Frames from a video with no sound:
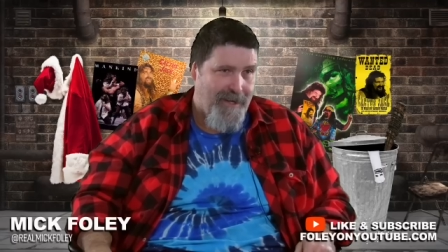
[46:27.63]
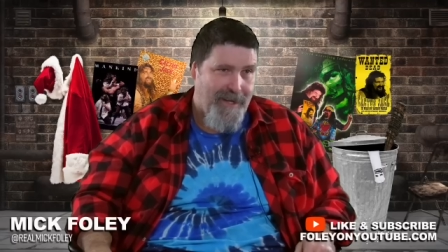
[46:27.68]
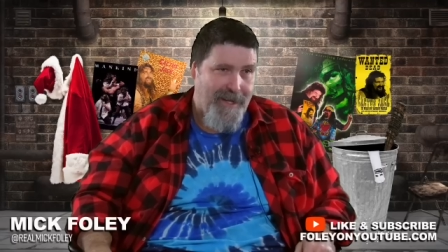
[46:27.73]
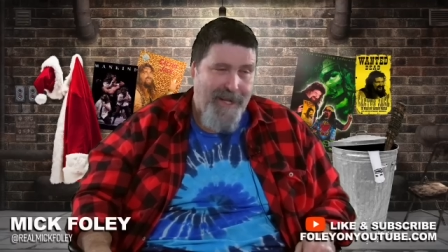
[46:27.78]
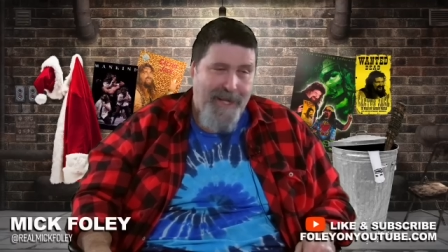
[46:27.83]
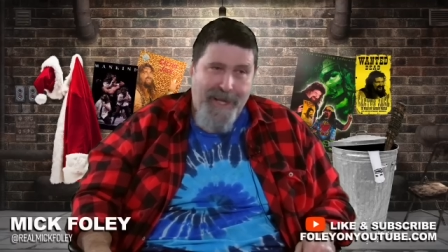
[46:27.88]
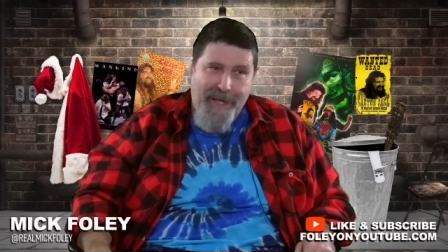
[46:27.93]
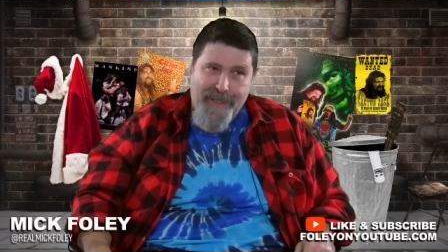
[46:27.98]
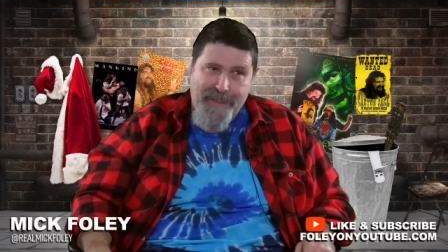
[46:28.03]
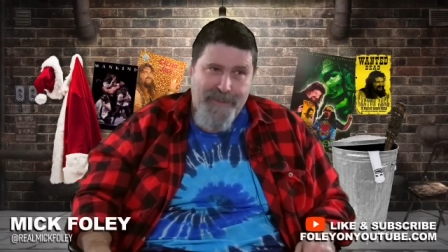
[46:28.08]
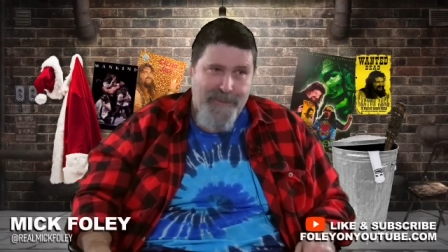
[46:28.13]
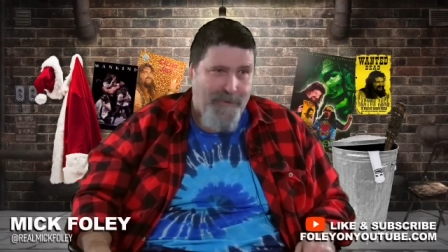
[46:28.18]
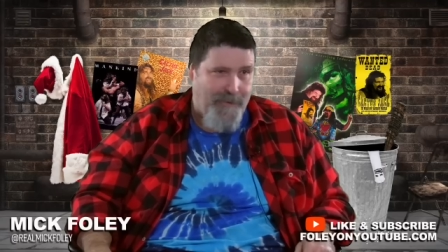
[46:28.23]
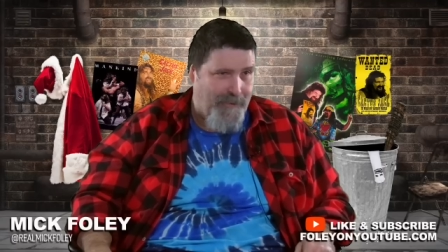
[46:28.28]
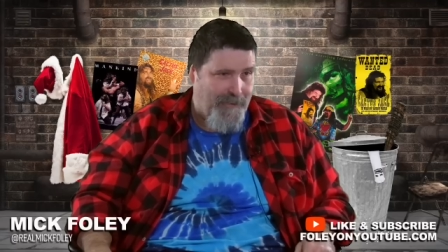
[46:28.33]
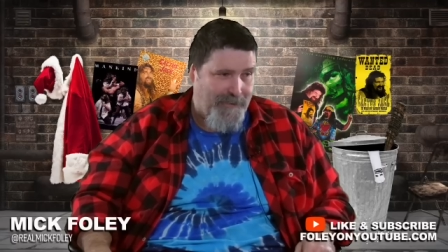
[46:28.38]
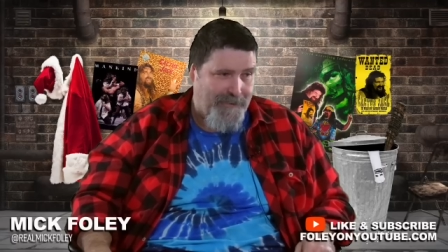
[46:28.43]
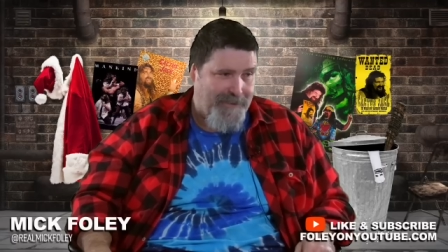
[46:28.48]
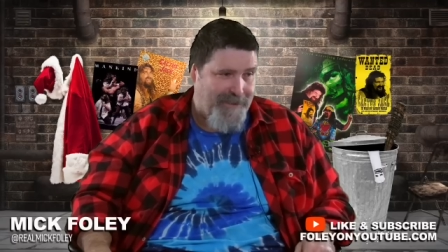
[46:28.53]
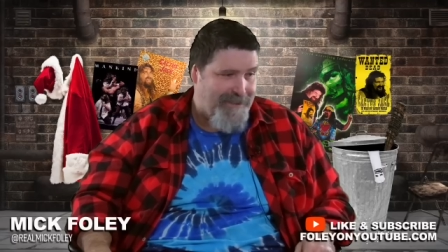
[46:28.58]
and
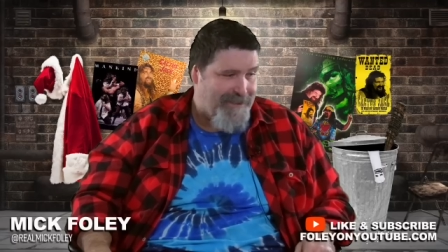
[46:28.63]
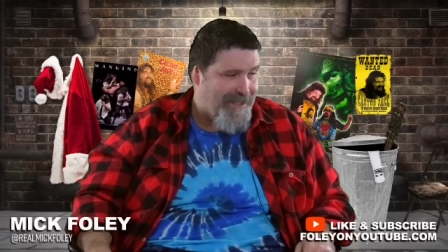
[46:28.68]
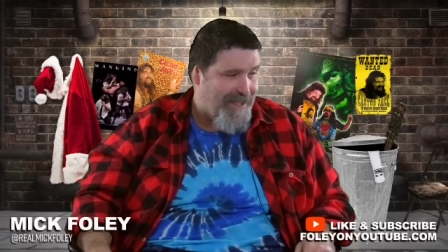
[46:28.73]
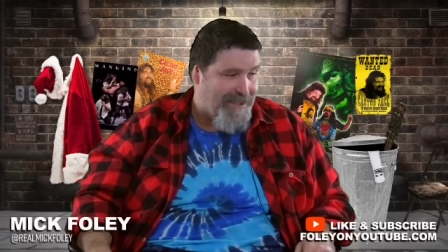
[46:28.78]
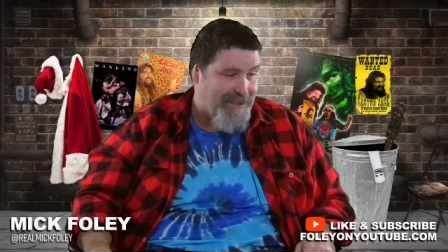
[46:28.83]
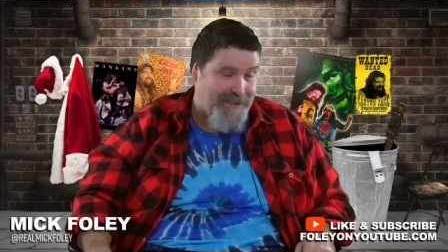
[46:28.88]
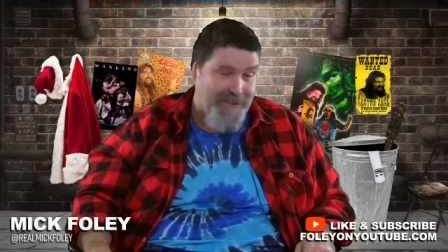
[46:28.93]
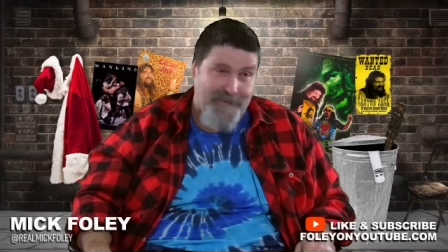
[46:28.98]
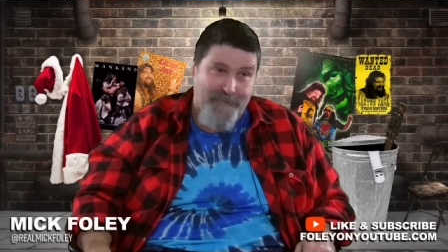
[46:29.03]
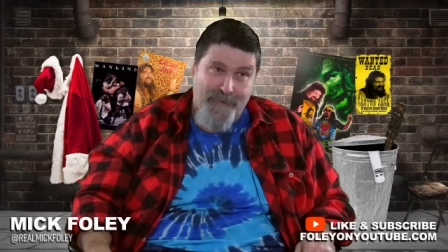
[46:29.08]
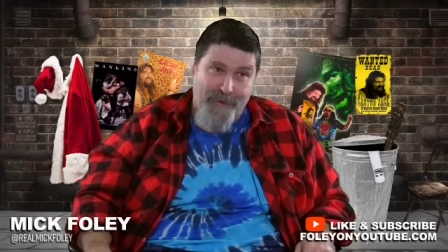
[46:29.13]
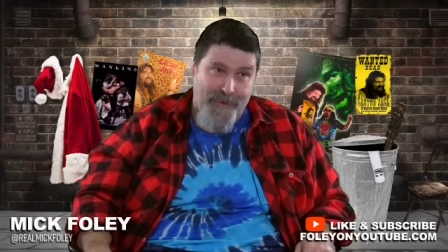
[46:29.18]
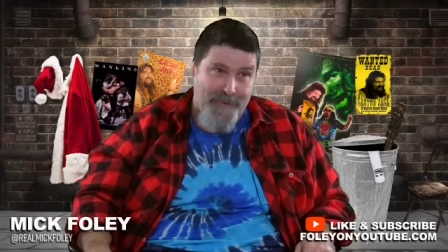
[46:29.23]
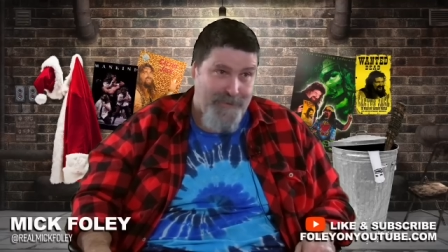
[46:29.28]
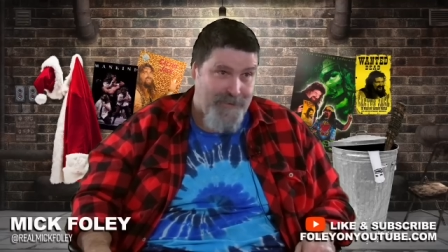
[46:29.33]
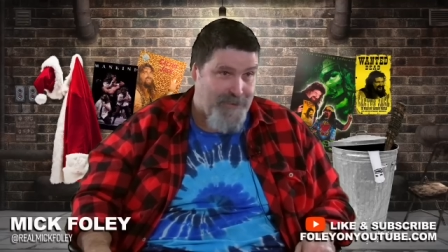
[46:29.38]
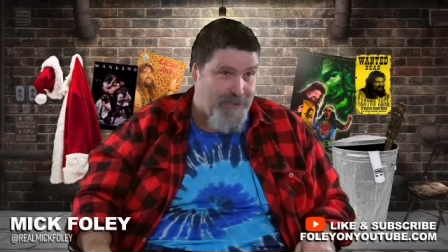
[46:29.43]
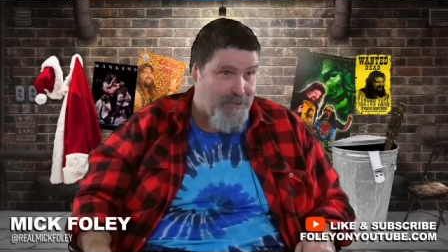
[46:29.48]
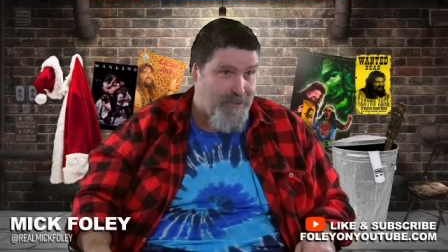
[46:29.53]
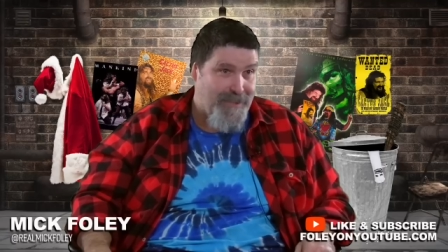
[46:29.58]
told Dusty
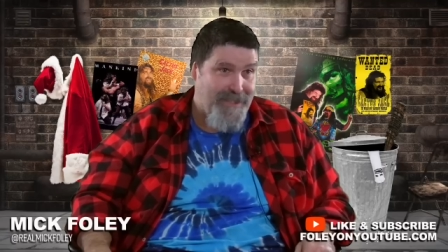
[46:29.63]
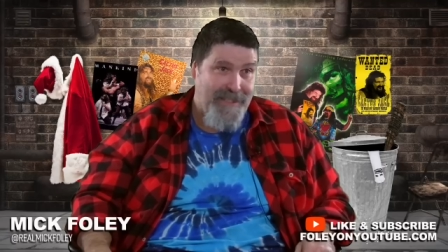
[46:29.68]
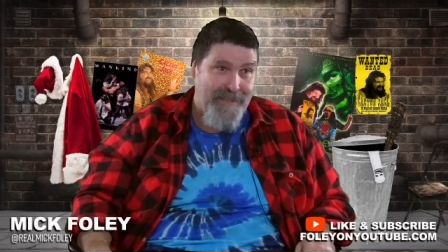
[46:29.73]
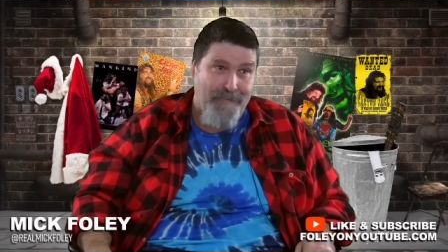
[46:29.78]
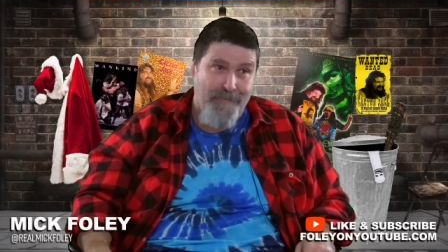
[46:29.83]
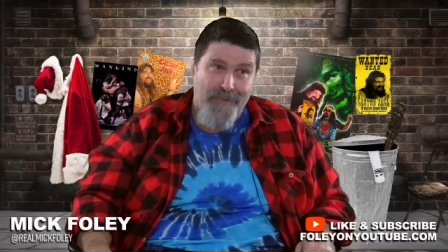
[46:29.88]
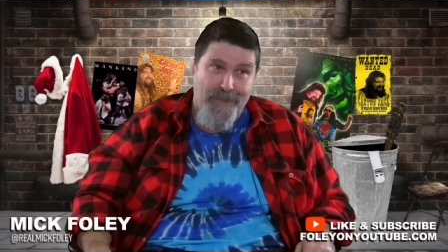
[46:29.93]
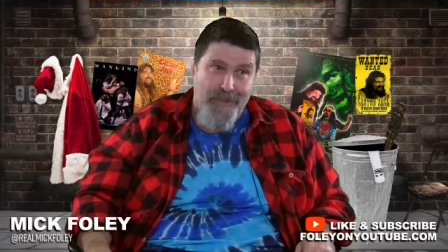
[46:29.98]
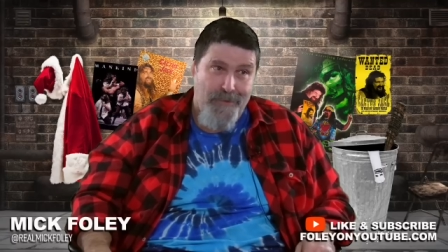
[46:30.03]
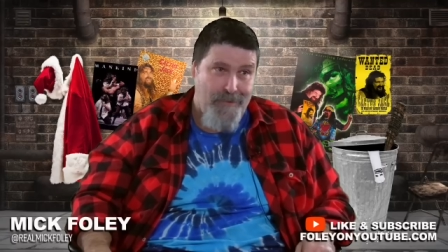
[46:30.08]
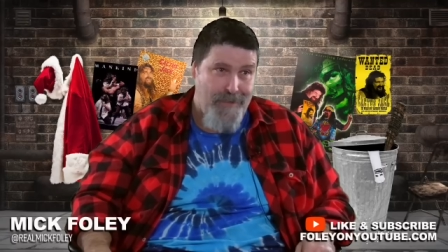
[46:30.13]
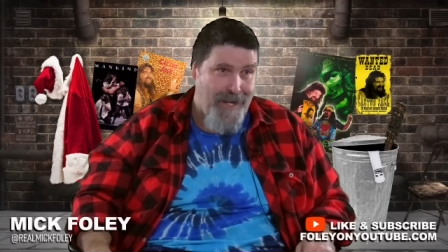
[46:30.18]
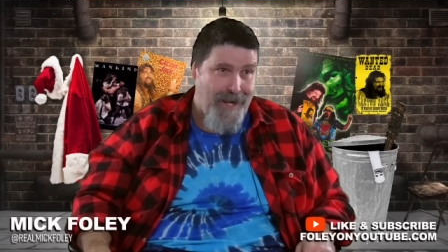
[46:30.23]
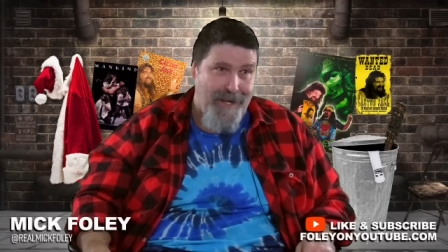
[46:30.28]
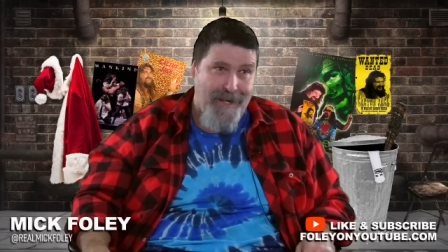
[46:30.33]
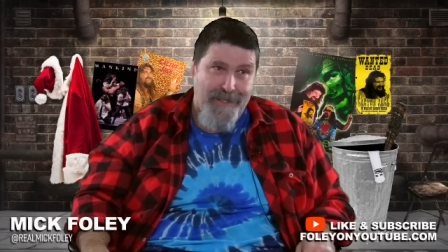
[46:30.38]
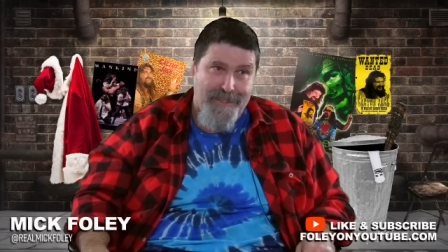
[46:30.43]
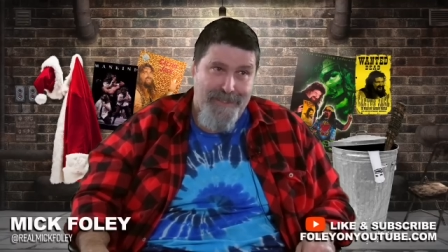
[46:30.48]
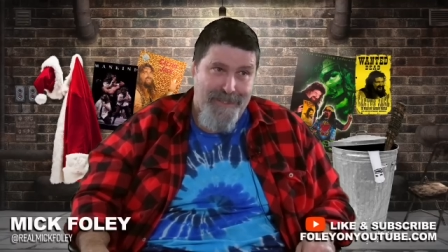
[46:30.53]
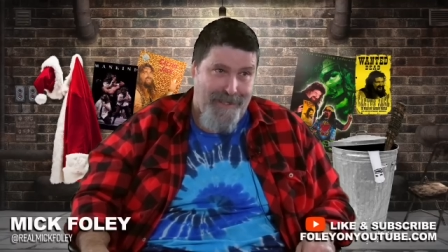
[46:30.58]
Rhodes, Dream, you got
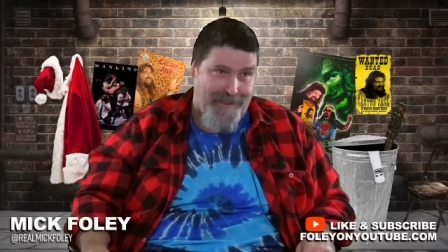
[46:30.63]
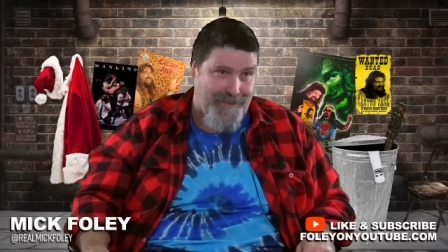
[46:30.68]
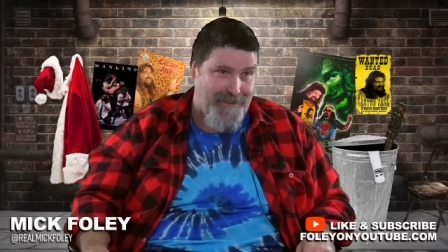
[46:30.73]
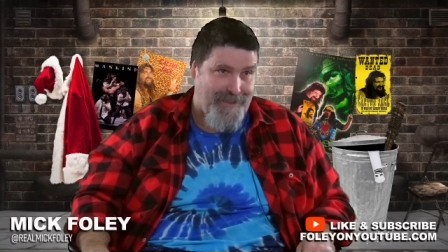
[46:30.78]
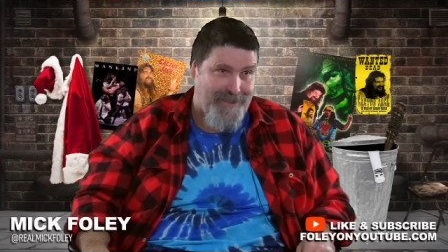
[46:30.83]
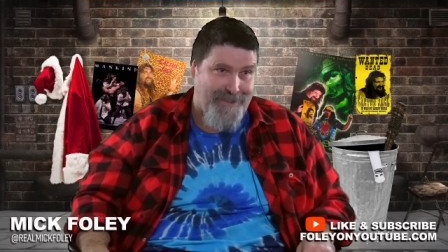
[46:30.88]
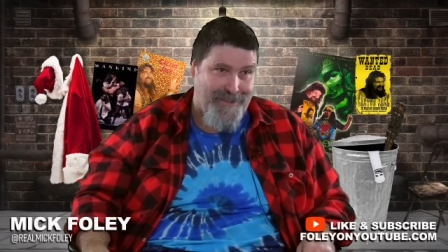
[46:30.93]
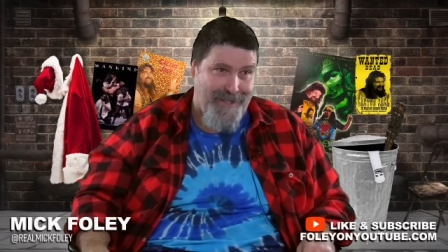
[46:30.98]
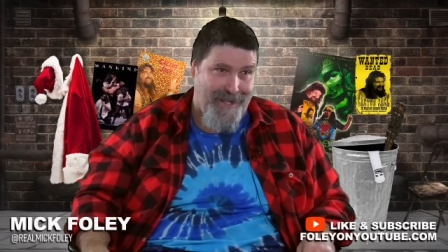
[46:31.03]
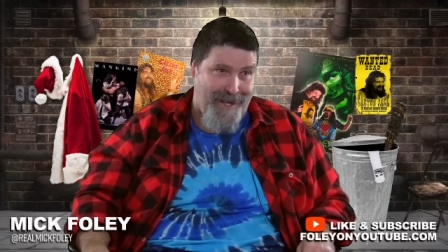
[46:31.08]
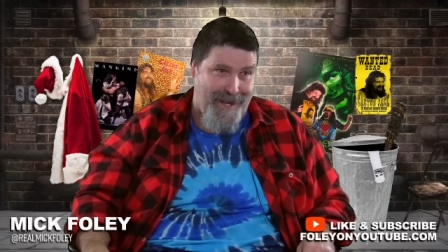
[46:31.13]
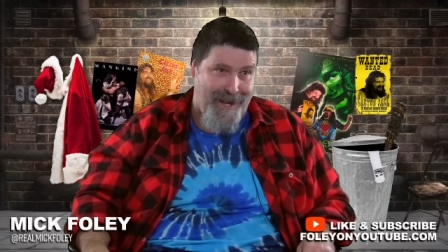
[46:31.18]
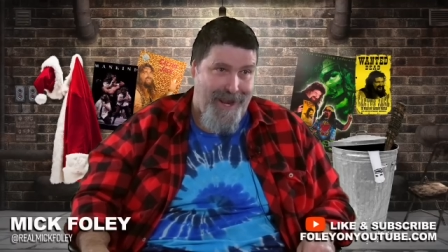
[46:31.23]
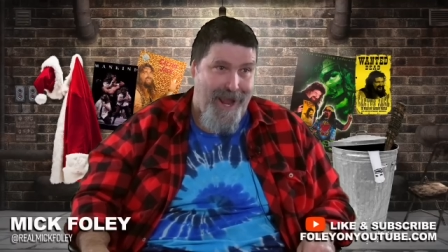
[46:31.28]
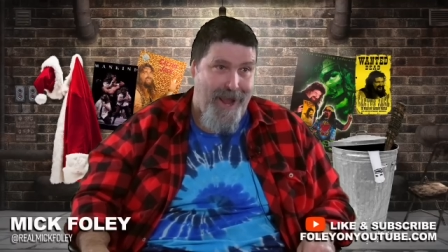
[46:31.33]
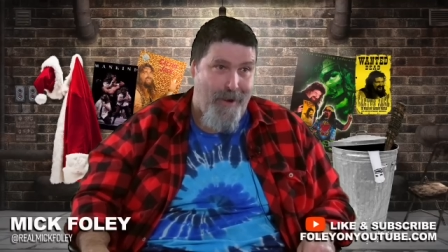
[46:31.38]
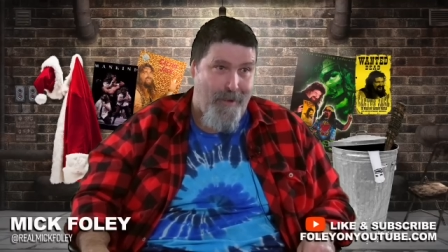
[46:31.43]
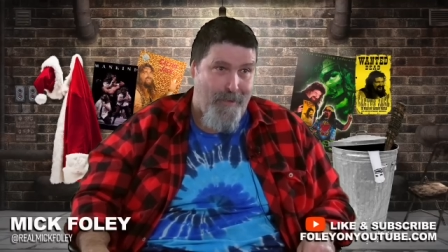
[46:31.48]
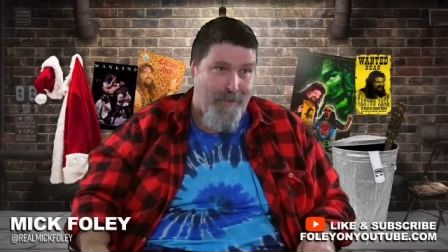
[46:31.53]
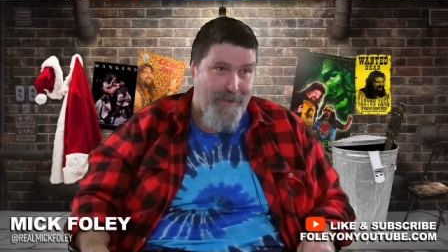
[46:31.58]
to check this guy
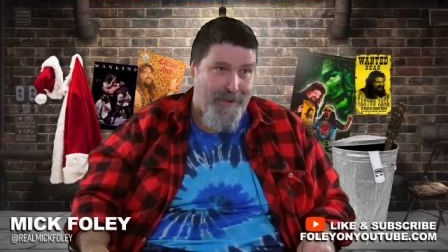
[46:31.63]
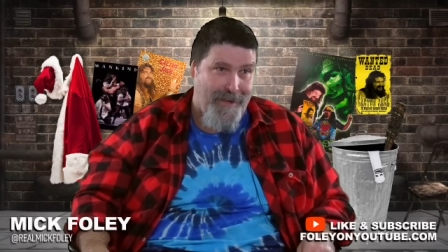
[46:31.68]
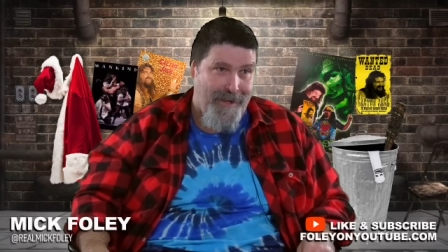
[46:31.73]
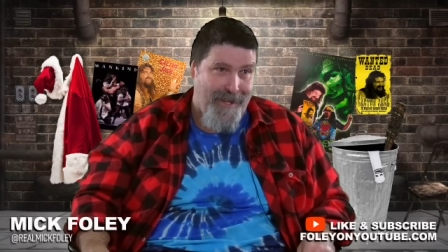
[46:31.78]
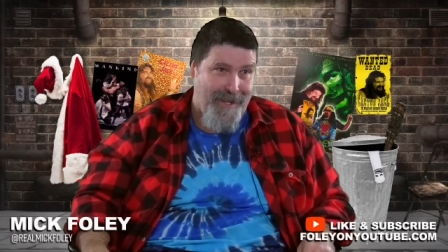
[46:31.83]
out.